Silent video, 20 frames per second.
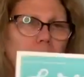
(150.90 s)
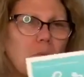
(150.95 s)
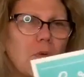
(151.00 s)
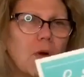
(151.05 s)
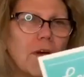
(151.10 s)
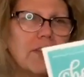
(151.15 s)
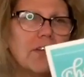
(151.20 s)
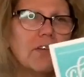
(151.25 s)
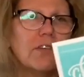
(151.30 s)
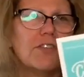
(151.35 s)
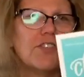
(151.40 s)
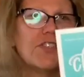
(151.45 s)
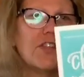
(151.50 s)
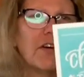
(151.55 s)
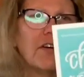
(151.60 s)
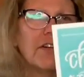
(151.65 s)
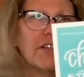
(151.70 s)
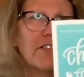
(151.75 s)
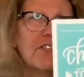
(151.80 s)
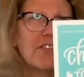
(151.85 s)
what they're
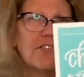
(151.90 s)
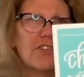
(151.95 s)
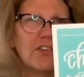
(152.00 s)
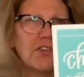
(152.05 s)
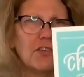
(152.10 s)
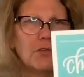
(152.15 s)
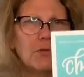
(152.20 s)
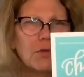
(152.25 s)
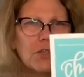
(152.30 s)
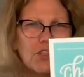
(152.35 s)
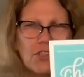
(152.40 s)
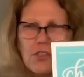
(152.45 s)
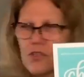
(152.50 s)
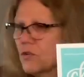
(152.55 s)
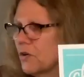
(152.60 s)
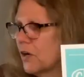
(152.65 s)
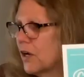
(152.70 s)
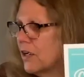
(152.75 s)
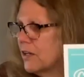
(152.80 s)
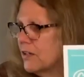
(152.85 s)
starting to do, which
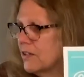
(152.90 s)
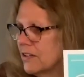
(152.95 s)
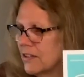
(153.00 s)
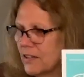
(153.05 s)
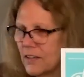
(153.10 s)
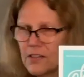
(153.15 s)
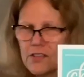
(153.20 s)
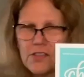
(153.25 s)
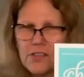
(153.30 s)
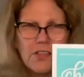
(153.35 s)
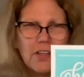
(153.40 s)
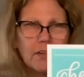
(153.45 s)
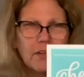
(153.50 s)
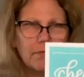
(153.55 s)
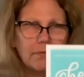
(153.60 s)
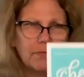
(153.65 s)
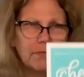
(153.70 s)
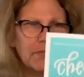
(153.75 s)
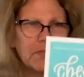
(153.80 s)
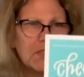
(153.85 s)
is great, is,
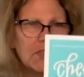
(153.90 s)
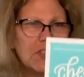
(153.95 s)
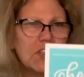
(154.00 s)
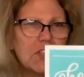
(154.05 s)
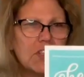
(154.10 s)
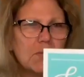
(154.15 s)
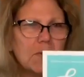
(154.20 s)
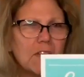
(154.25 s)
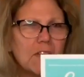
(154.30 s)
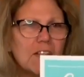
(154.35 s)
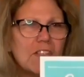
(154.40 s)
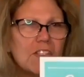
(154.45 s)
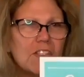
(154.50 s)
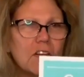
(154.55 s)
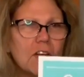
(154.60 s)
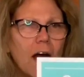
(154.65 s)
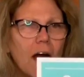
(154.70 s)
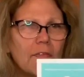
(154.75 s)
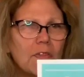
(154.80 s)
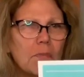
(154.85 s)
excuse me, they
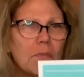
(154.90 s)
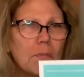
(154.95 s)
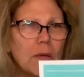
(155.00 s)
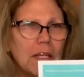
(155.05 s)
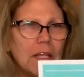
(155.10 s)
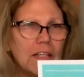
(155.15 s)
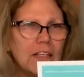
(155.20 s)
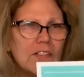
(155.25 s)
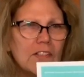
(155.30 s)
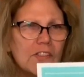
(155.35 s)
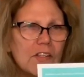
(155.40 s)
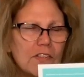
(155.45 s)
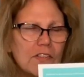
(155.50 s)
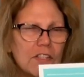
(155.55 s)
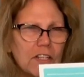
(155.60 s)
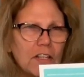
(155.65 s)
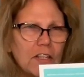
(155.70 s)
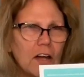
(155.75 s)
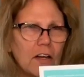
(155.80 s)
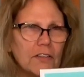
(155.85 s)
still have the minis.
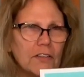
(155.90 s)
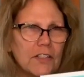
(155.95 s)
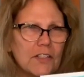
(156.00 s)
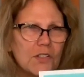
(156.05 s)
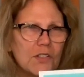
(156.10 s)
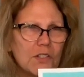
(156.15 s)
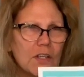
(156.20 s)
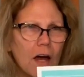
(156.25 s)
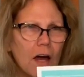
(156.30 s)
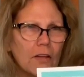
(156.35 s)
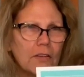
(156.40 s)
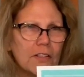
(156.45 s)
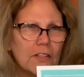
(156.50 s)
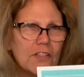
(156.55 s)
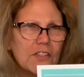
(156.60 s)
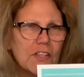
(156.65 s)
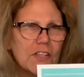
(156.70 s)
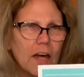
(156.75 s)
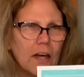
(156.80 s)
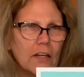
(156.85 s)
See on this
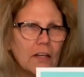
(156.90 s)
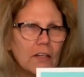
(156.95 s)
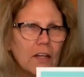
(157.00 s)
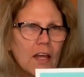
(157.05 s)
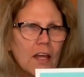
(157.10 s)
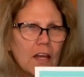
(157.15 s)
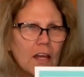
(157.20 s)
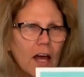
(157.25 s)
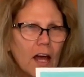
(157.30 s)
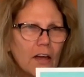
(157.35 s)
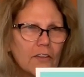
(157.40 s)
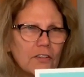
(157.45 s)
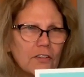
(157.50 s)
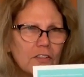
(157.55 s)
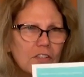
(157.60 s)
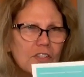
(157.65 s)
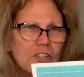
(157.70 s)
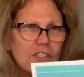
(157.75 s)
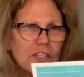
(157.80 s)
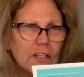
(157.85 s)
side how
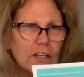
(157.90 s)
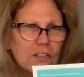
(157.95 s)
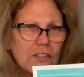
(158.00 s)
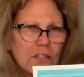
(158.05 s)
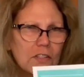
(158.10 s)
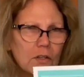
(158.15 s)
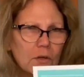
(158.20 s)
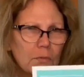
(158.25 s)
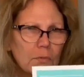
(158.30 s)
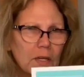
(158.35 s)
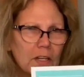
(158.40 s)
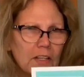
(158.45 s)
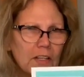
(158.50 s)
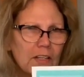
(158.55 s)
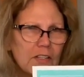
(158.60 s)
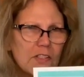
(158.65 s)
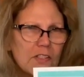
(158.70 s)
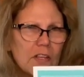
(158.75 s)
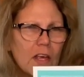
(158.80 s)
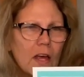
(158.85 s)
there's six little
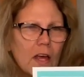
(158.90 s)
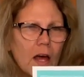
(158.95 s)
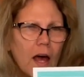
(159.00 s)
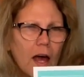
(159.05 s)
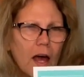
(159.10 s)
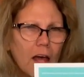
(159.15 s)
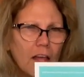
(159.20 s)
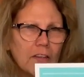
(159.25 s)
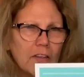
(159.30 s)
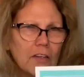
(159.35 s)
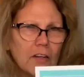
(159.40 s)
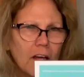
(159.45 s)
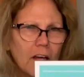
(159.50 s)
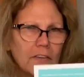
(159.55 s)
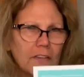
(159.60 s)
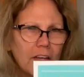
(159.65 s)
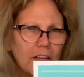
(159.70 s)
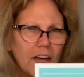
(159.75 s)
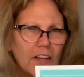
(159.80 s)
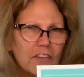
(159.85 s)
minis? And then
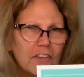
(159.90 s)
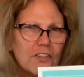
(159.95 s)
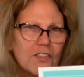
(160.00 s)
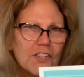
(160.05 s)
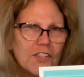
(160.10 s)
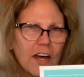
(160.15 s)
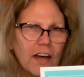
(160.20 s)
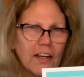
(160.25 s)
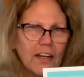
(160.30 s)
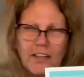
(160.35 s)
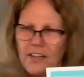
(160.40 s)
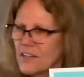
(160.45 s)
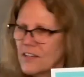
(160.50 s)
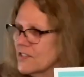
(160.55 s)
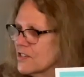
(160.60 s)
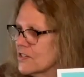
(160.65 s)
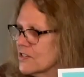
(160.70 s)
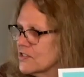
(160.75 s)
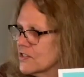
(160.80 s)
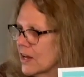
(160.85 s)
on the other side
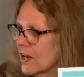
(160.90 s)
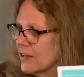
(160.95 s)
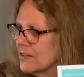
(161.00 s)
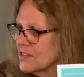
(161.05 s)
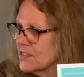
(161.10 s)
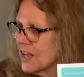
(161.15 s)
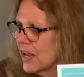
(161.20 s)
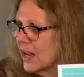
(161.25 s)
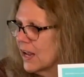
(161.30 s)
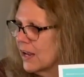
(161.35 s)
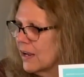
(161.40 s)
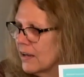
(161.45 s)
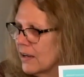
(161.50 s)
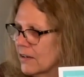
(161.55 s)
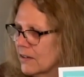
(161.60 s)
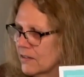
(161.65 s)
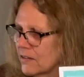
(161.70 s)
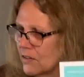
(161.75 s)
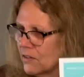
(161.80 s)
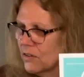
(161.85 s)
is a size
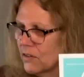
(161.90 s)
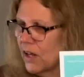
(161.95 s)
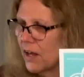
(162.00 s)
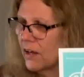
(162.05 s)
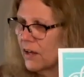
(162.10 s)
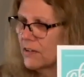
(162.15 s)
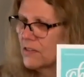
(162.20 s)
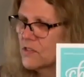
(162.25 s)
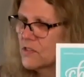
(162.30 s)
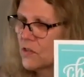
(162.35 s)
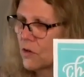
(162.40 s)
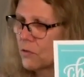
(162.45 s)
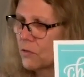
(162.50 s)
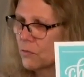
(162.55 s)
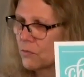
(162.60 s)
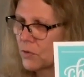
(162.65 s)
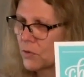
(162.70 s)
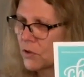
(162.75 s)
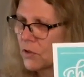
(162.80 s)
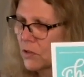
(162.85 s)
A. Okay,
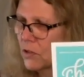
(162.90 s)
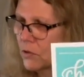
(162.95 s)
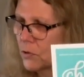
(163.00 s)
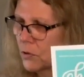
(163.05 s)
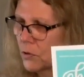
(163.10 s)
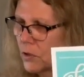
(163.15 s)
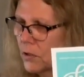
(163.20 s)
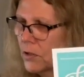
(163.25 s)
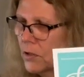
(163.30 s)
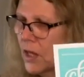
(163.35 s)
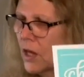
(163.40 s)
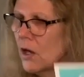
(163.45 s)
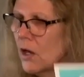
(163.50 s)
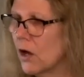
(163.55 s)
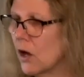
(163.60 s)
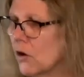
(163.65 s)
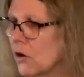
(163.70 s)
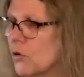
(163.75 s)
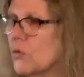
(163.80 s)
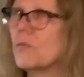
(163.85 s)
so really cool.
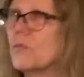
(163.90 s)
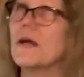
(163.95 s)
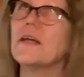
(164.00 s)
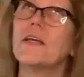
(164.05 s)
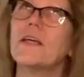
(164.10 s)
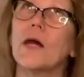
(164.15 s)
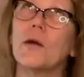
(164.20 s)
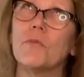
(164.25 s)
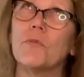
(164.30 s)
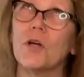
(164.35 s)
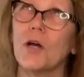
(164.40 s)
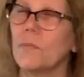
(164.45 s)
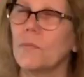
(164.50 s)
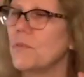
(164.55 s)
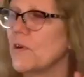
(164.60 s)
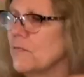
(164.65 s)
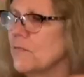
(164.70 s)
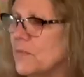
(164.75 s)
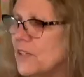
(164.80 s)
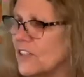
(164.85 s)
Oh, my camera
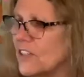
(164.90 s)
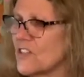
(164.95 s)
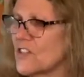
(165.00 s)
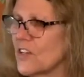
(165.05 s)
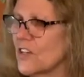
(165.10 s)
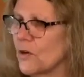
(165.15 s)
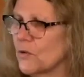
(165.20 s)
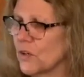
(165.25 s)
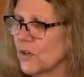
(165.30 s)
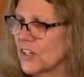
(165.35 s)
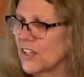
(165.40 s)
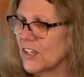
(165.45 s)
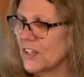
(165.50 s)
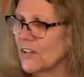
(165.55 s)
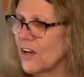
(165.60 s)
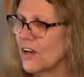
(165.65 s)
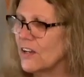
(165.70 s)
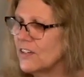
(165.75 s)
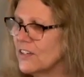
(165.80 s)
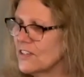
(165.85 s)
above me is not
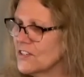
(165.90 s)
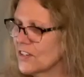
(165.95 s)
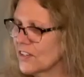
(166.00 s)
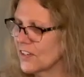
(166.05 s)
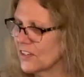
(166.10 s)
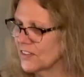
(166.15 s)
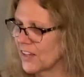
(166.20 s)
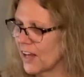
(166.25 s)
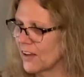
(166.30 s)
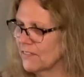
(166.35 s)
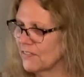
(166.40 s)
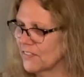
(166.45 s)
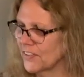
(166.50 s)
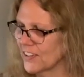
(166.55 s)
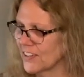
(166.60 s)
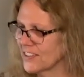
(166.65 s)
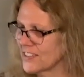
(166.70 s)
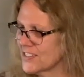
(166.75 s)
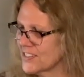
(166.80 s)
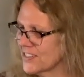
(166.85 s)
working. I need to get that
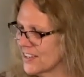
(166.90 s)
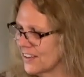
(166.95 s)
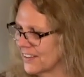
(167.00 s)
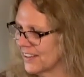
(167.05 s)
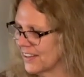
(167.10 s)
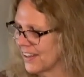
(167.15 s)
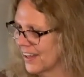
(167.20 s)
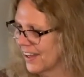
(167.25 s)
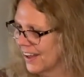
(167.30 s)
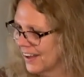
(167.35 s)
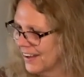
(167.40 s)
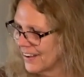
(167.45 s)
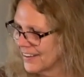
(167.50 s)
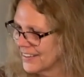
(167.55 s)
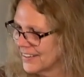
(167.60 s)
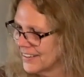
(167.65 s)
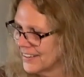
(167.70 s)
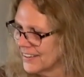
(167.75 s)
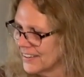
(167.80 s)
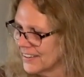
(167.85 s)
fixed.
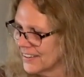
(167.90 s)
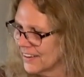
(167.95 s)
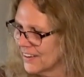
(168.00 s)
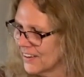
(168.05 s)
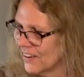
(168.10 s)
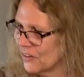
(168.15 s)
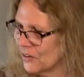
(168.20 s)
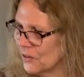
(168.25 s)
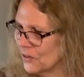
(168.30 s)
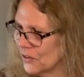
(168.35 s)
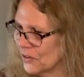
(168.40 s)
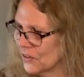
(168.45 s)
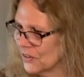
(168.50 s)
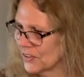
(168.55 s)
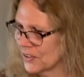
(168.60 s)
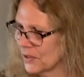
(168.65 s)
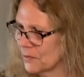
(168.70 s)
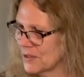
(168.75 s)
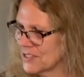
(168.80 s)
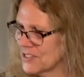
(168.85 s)

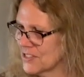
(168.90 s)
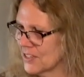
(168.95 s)
Let me